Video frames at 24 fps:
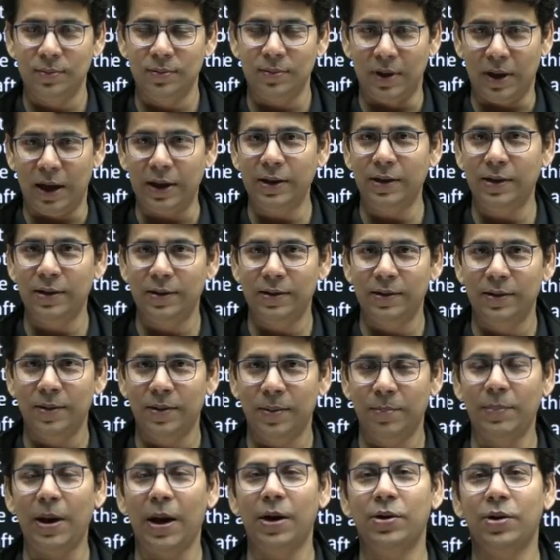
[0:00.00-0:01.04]
right?
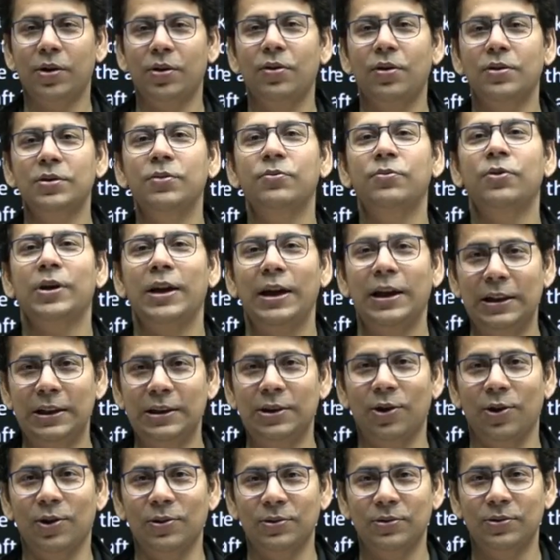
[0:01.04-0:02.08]
Biotechnology for health
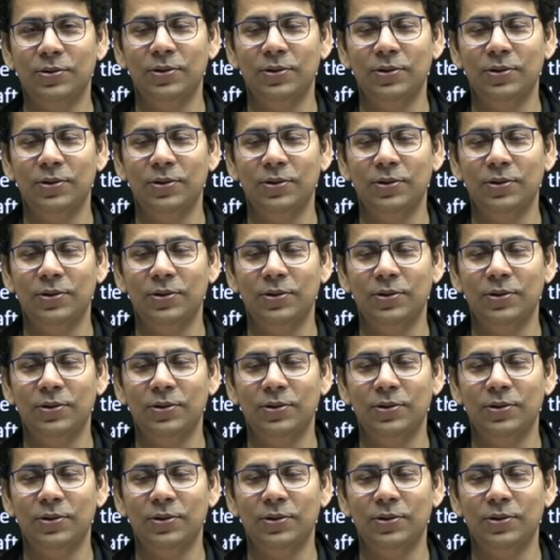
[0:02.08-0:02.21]
also.